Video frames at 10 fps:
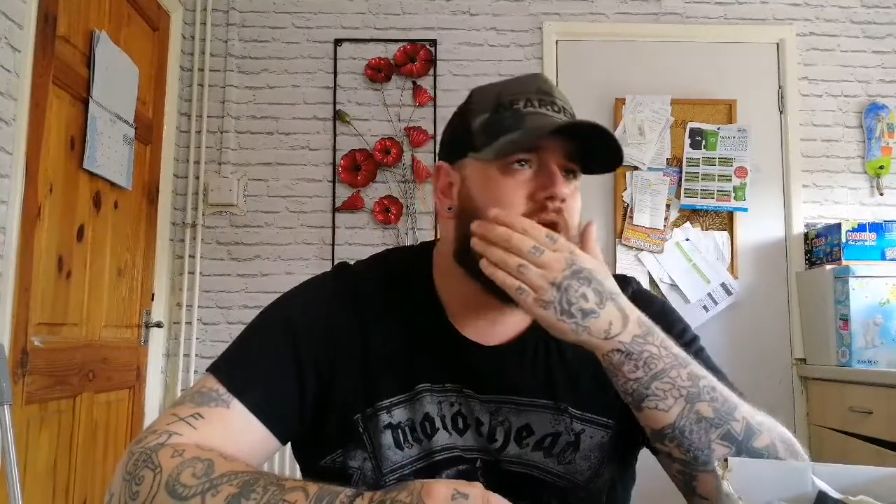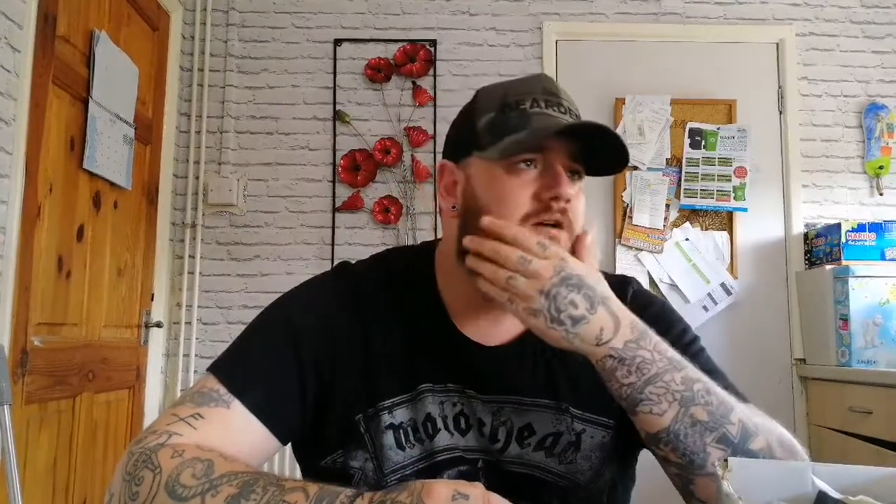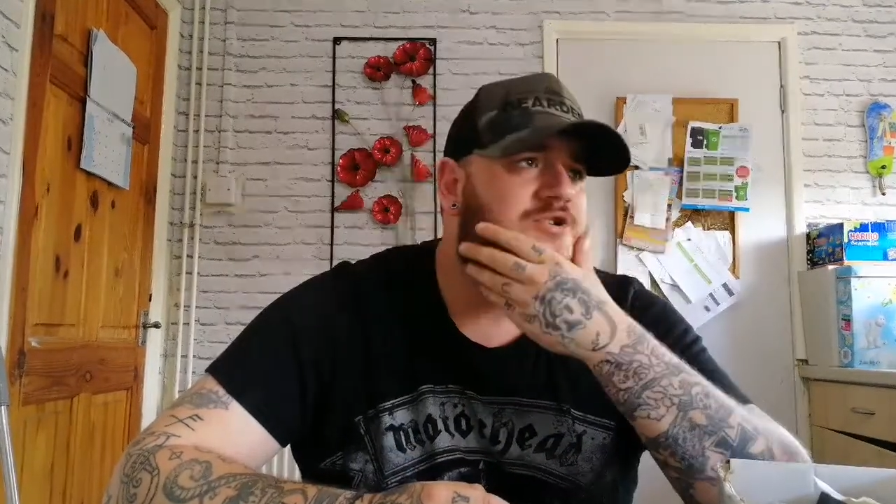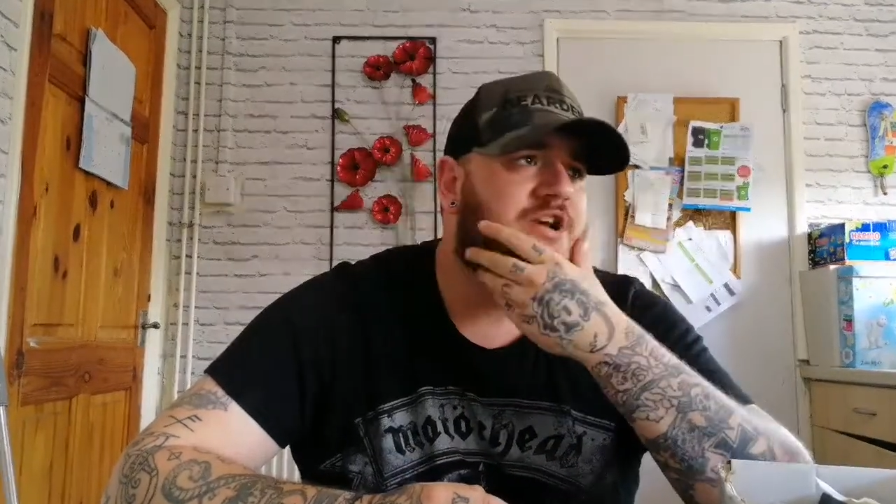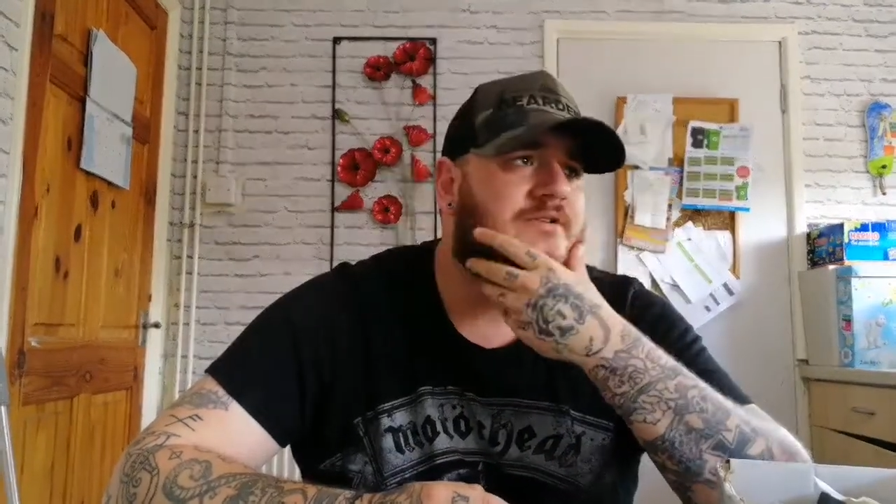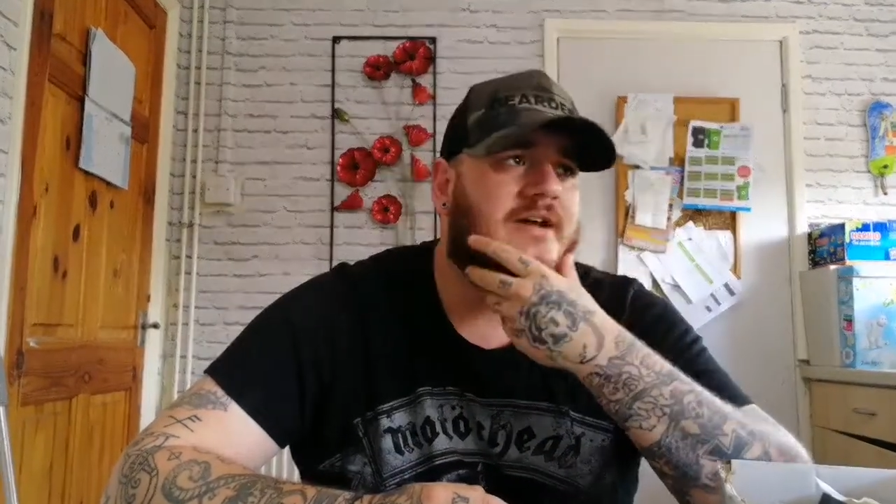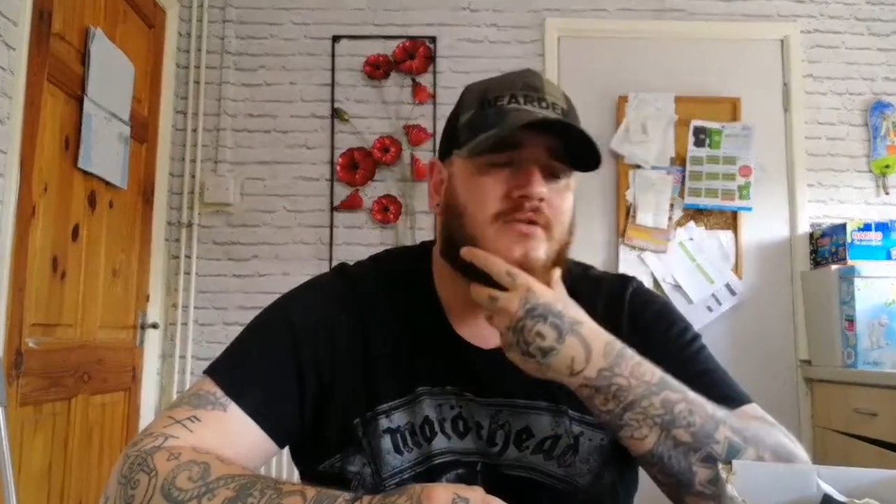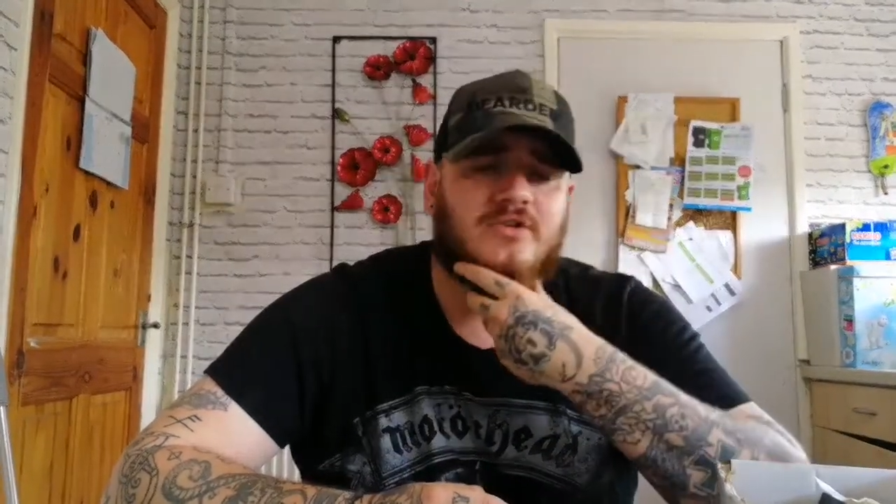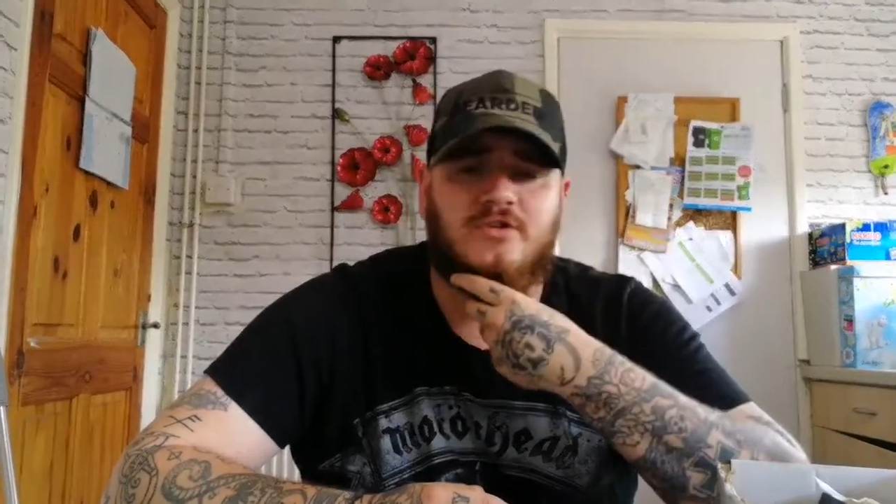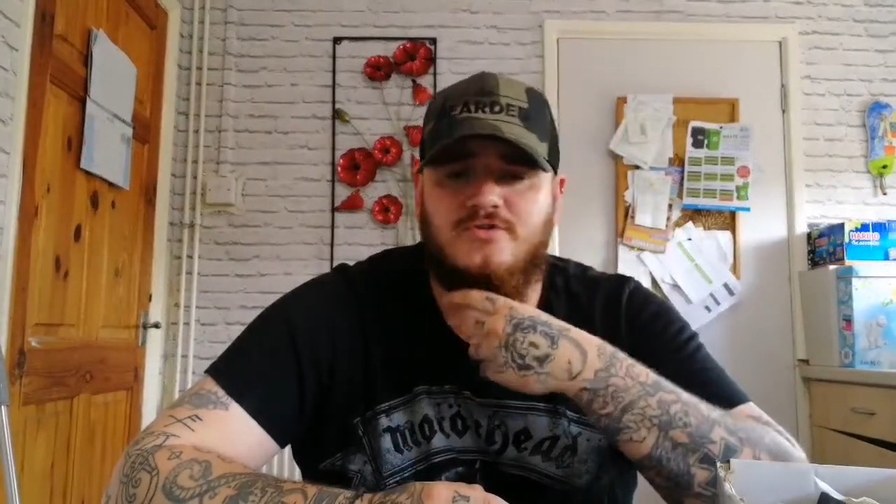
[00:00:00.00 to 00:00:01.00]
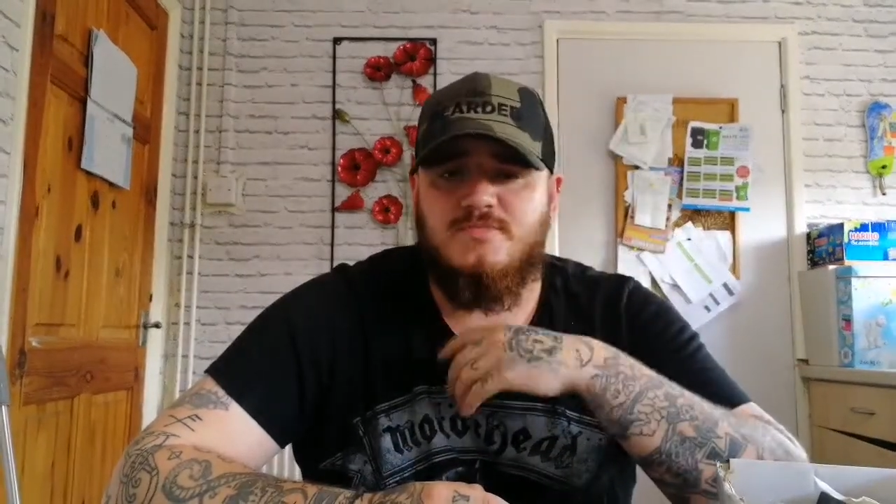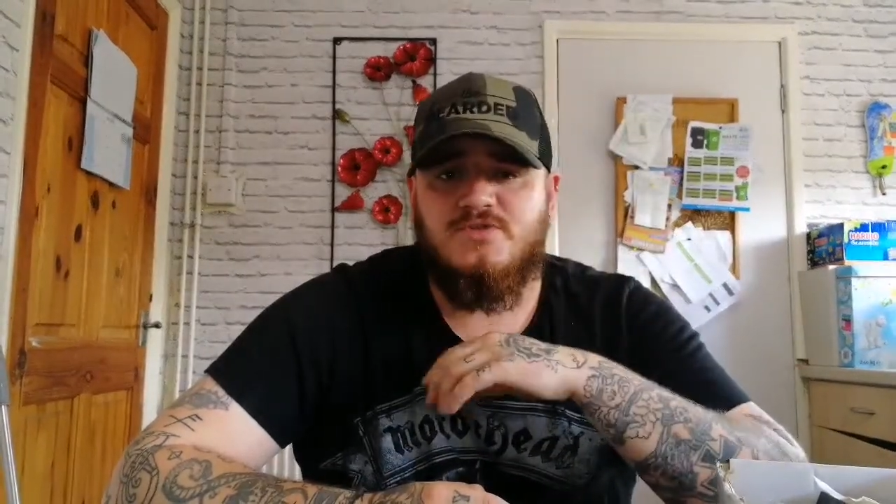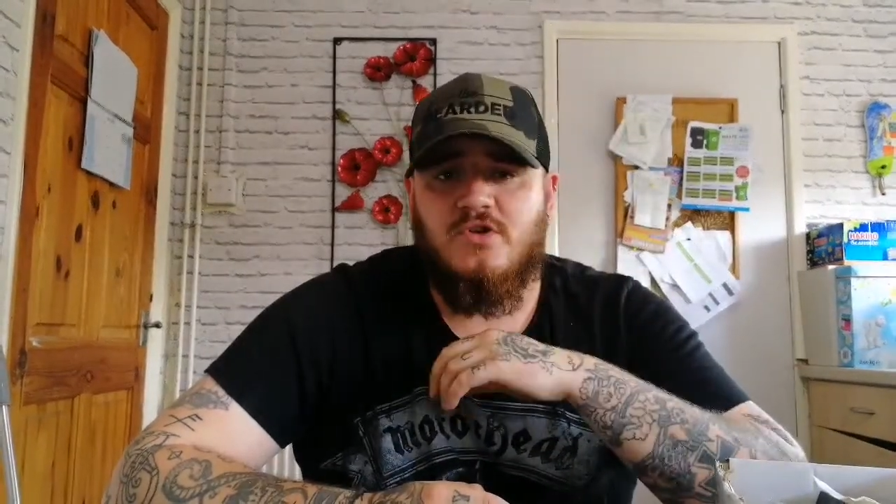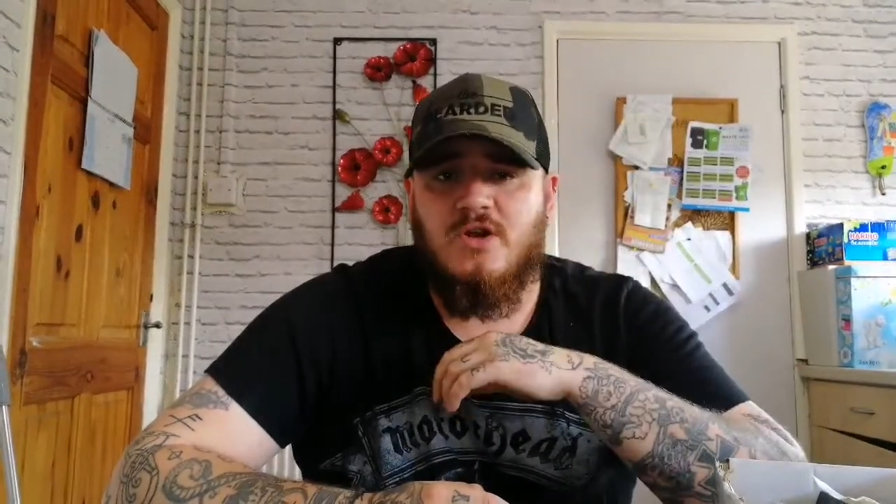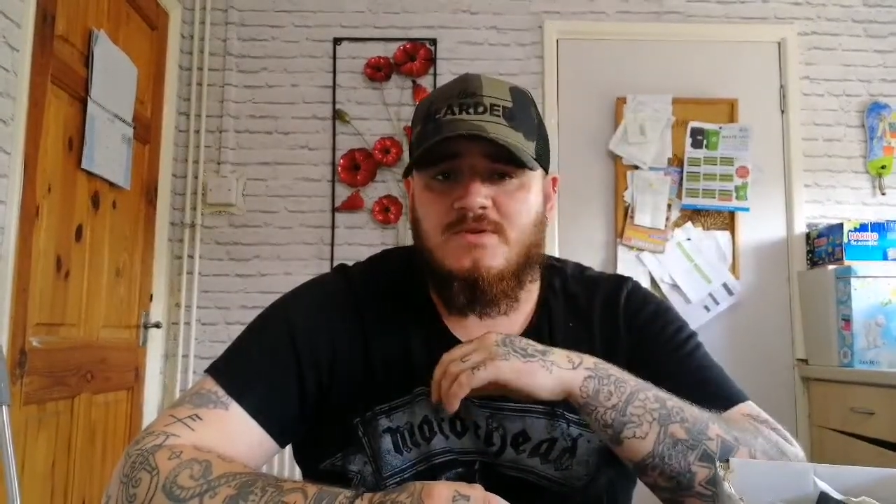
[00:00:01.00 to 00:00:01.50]
shout out to new
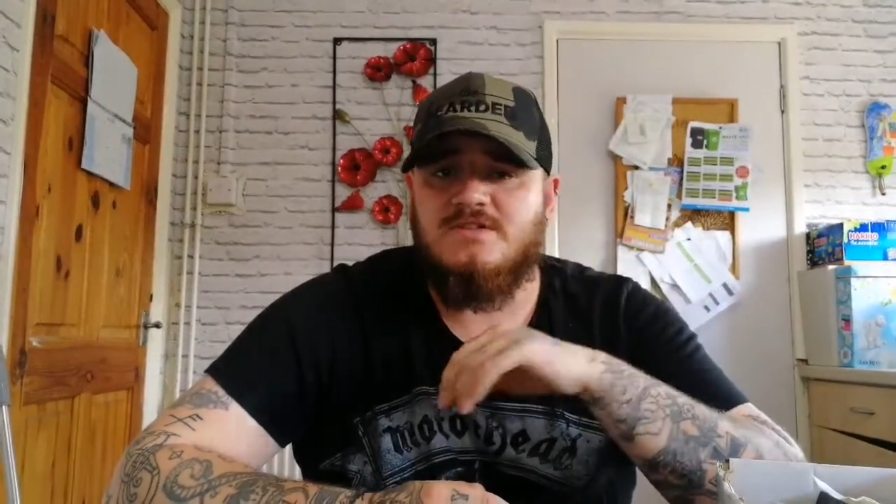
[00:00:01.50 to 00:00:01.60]
subscribers.